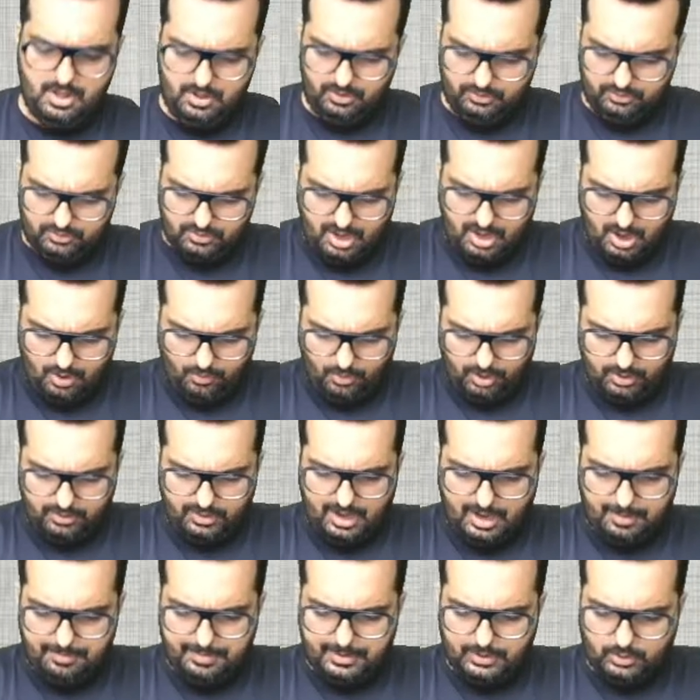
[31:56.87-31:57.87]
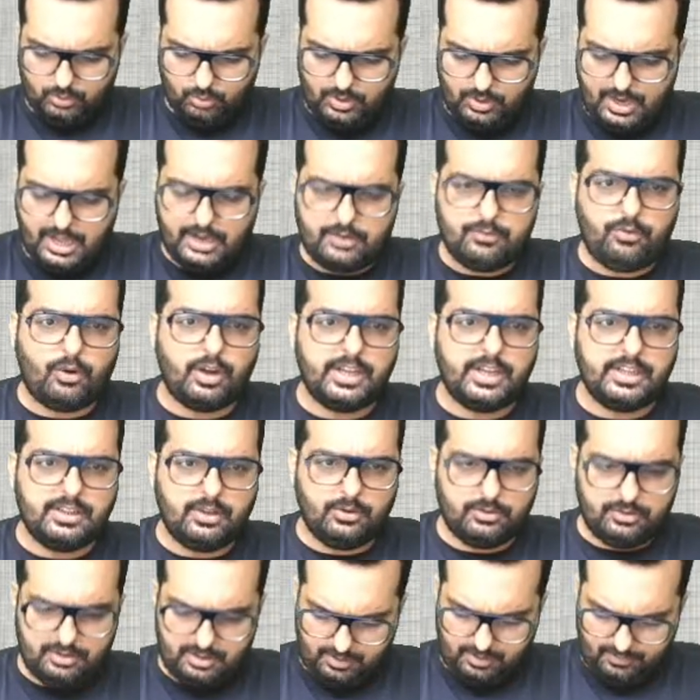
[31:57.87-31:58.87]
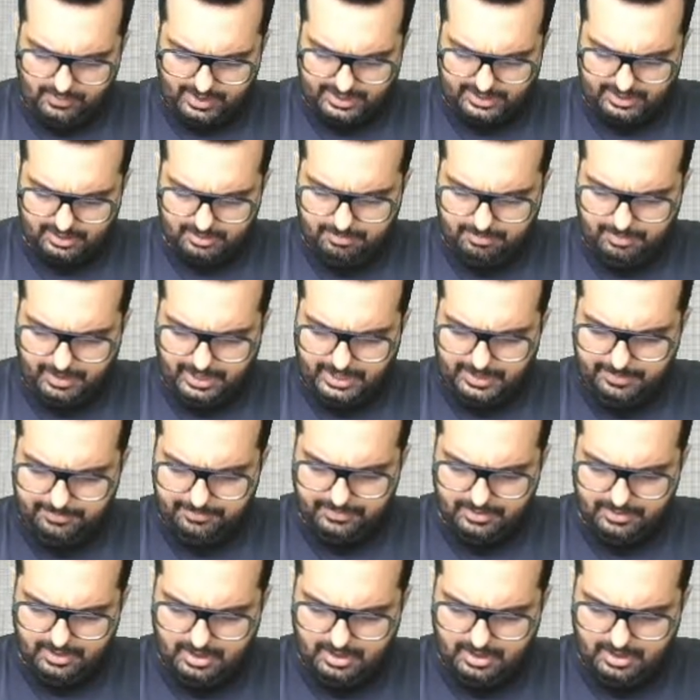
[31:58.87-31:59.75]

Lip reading: So now what will happen? 2,40,000 divided by